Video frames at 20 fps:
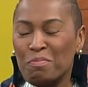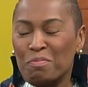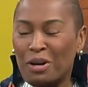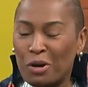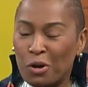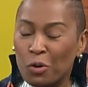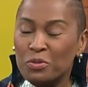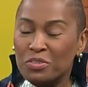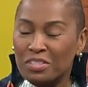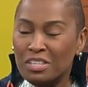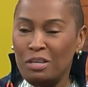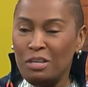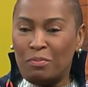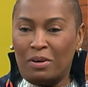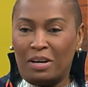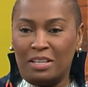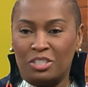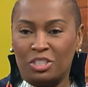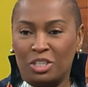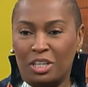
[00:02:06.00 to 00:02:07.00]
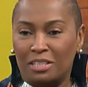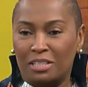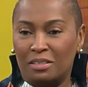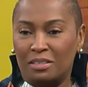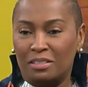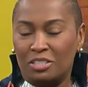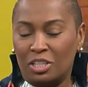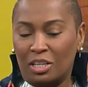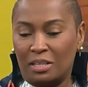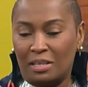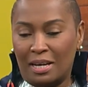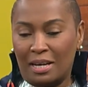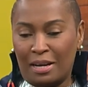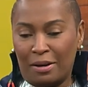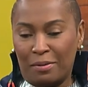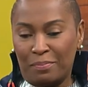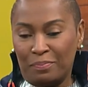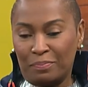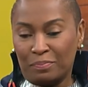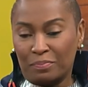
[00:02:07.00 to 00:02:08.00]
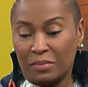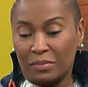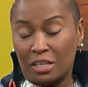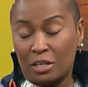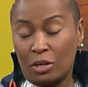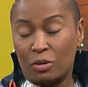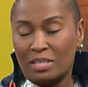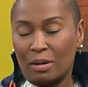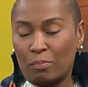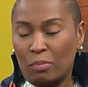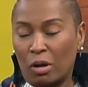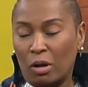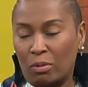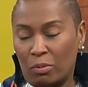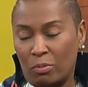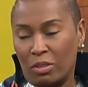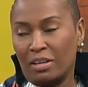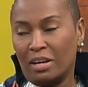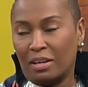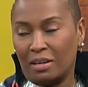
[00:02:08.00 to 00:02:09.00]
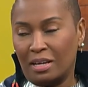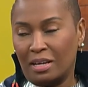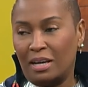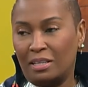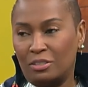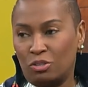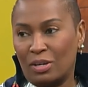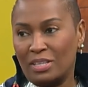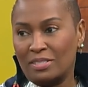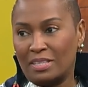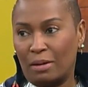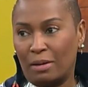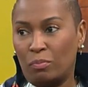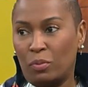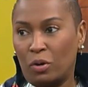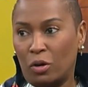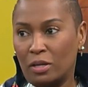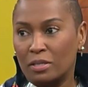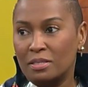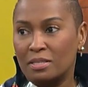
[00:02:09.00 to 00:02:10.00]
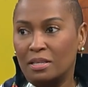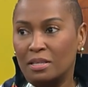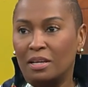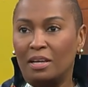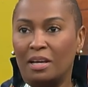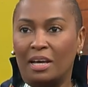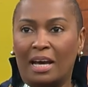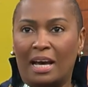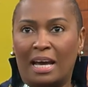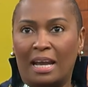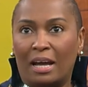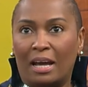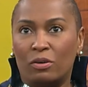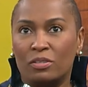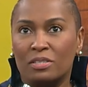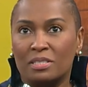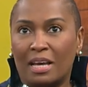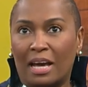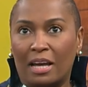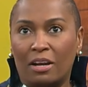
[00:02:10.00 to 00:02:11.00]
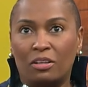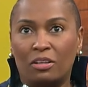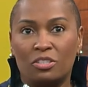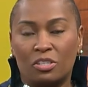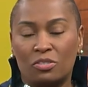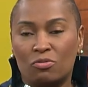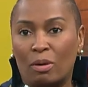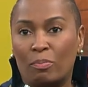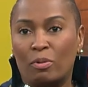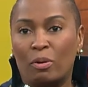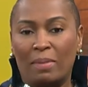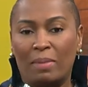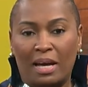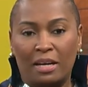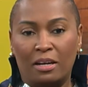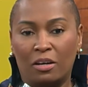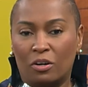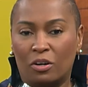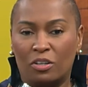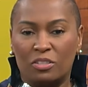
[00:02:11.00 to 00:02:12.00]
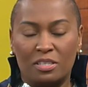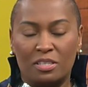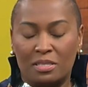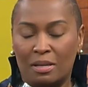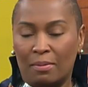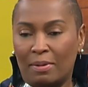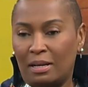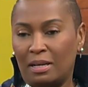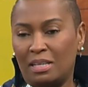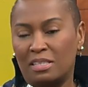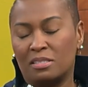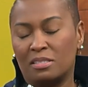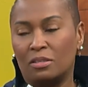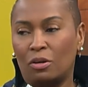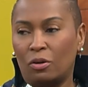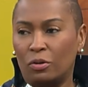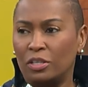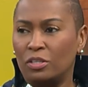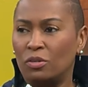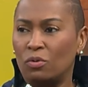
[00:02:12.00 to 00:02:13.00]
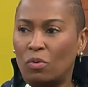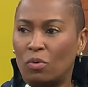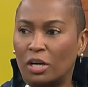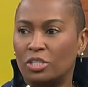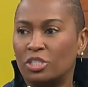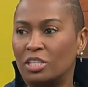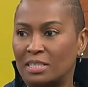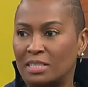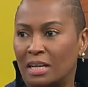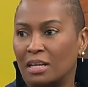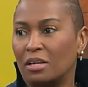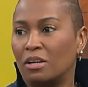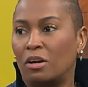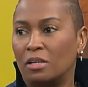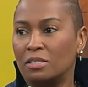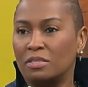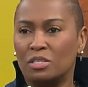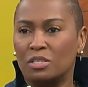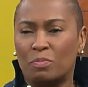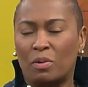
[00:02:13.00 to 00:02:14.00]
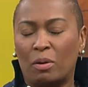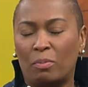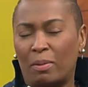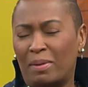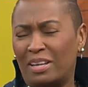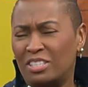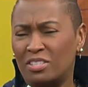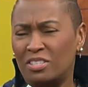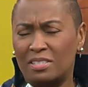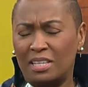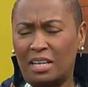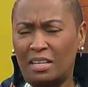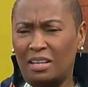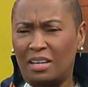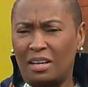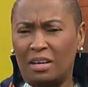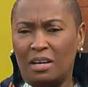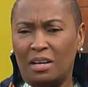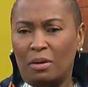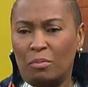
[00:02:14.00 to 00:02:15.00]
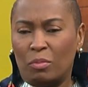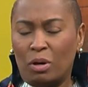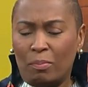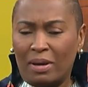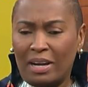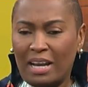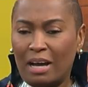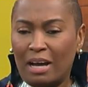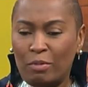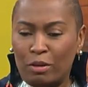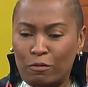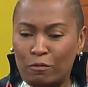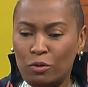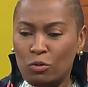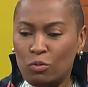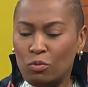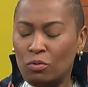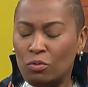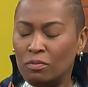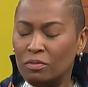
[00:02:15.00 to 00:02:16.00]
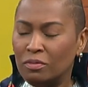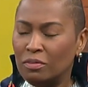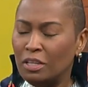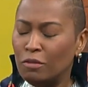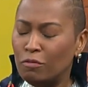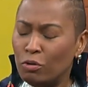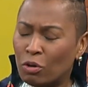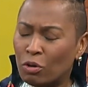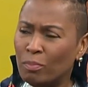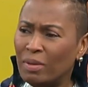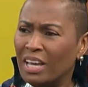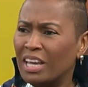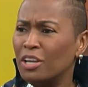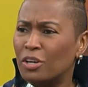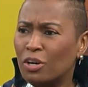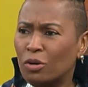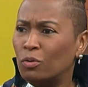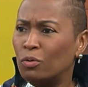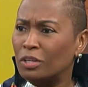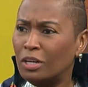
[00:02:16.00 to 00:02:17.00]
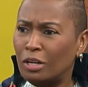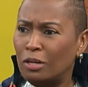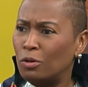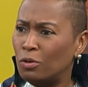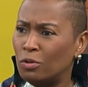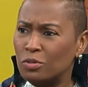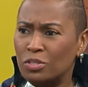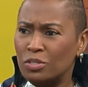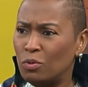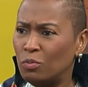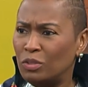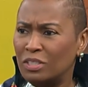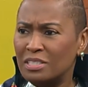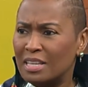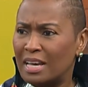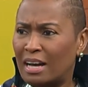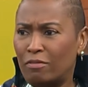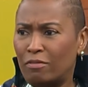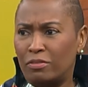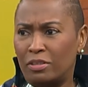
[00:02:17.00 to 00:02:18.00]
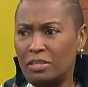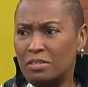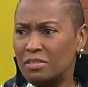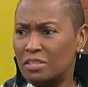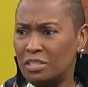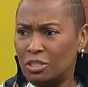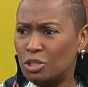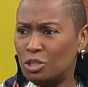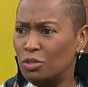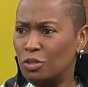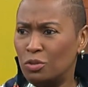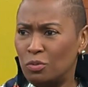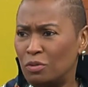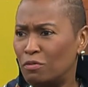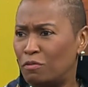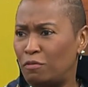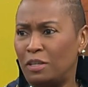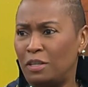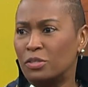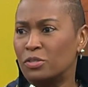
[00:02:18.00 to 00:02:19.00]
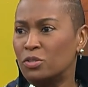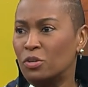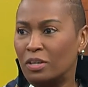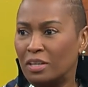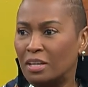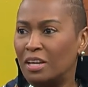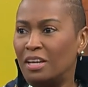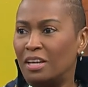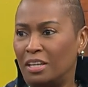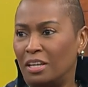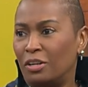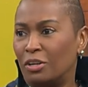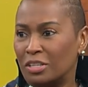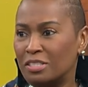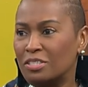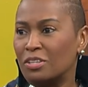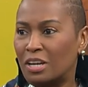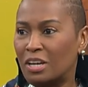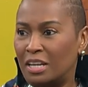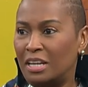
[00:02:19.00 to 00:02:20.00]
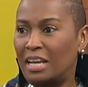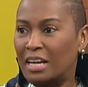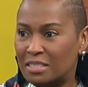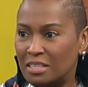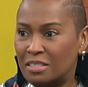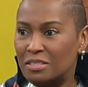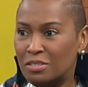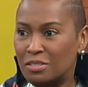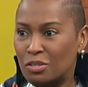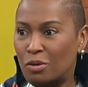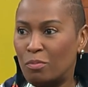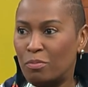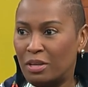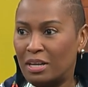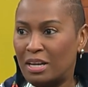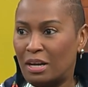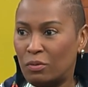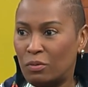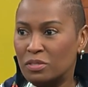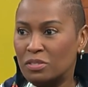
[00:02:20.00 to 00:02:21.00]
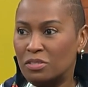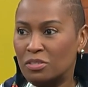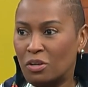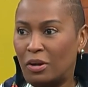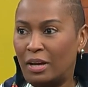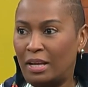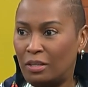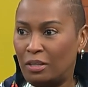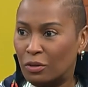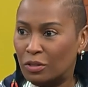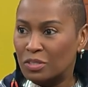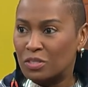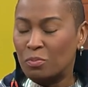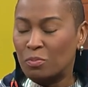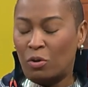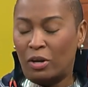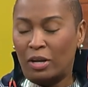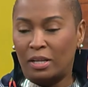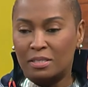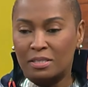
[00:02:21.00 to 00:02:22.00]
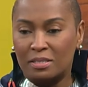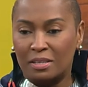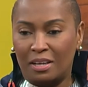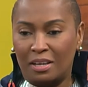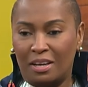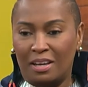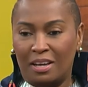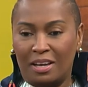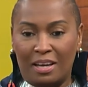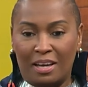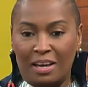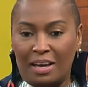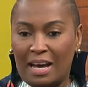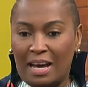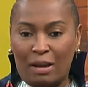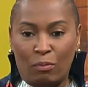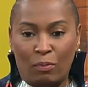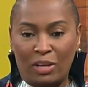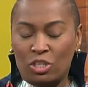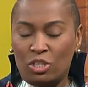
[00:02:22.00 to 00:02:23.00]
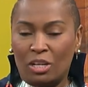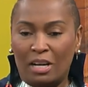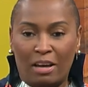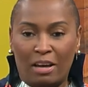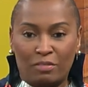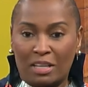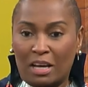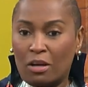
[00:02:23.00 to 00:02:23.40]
my housekeeper and she had she had um, there was a problem with a, a dress I'd bought and I was kind of just reprimanding her to say, man, listen, how did you wash it and cause this problem? And she said, but madam, if you if you were making your own clothes, you wouldn't have this issue. You wouldn't feel so, you know, so connected to something that was soiled or spoilt. And when she left, I